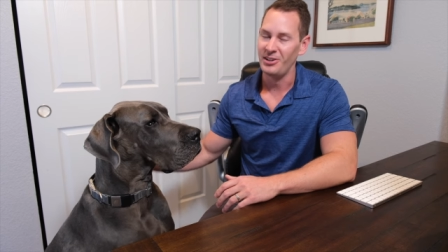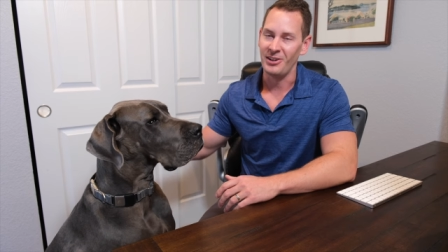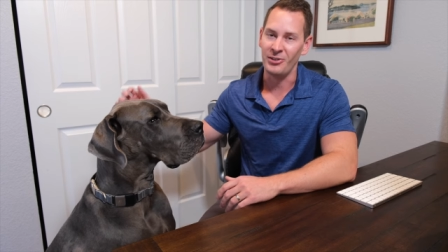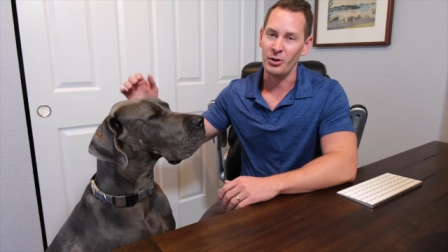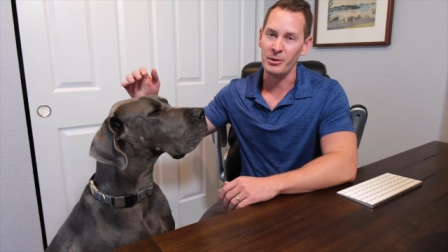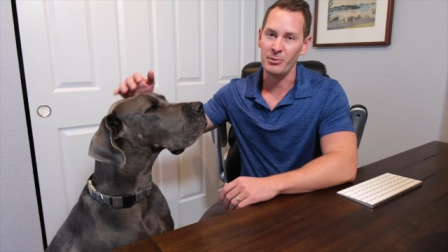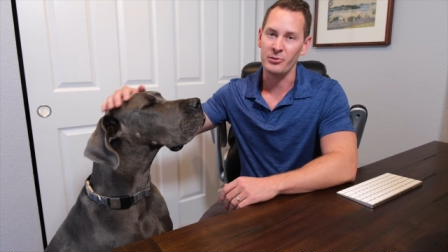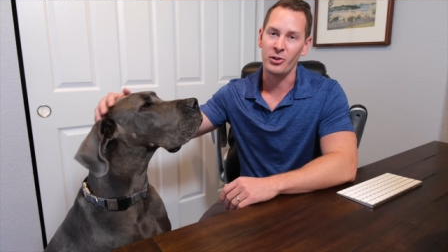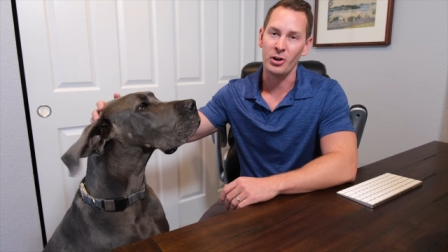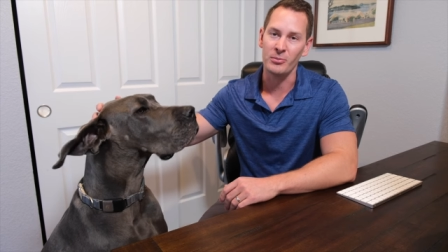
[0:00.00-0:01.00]
and nobody
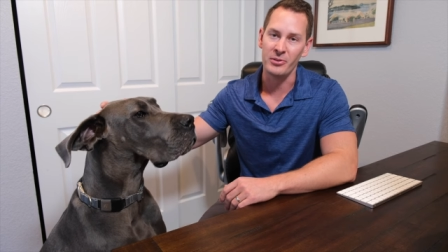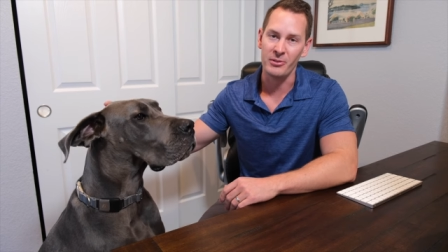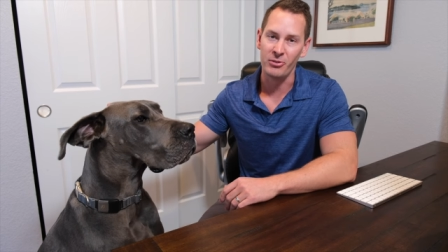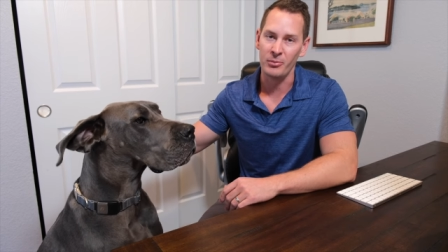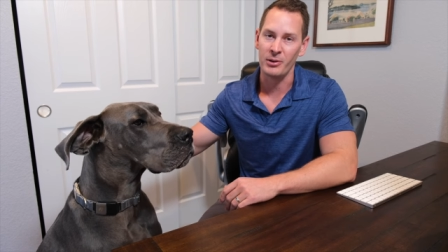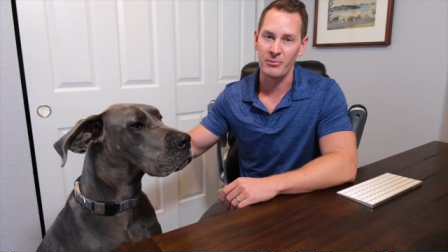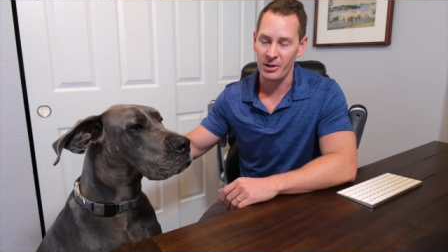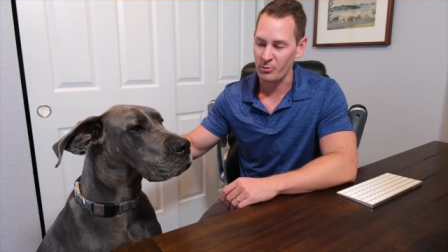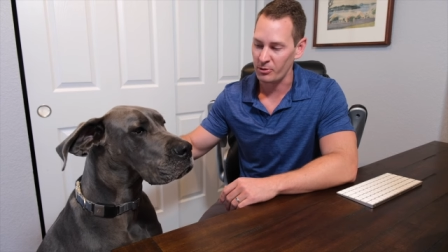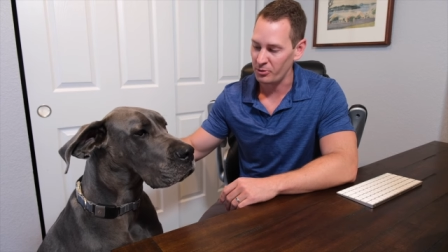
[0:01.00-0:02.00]
was harmed in the filming of
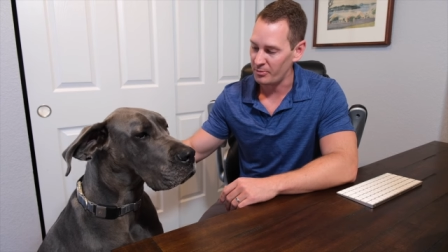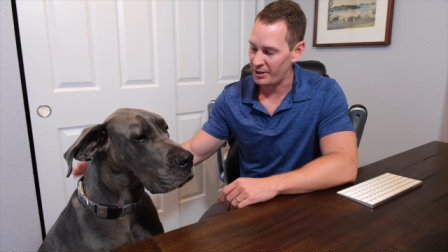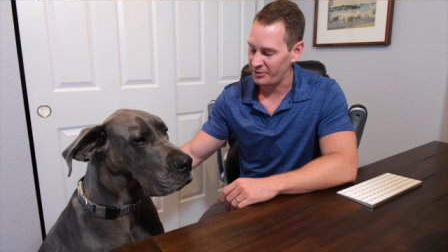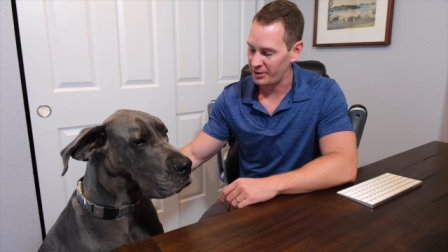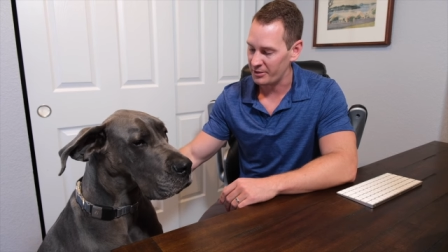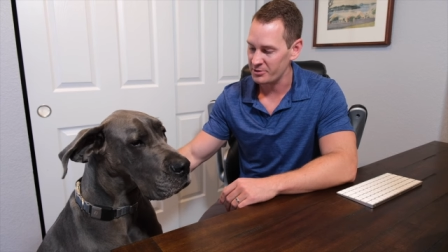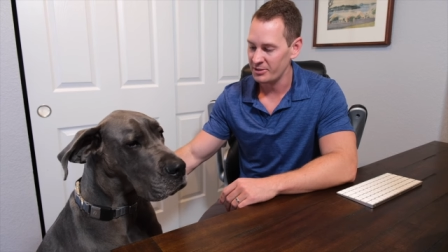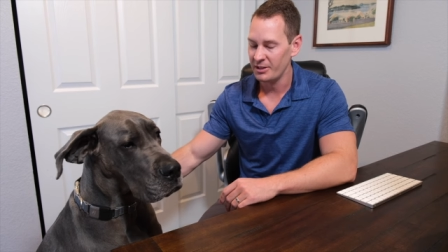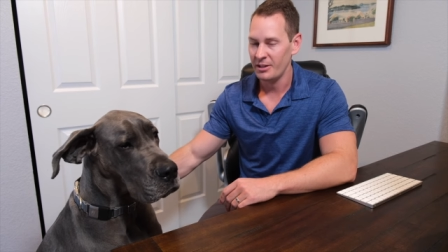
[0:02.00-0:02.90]
that quick little montage.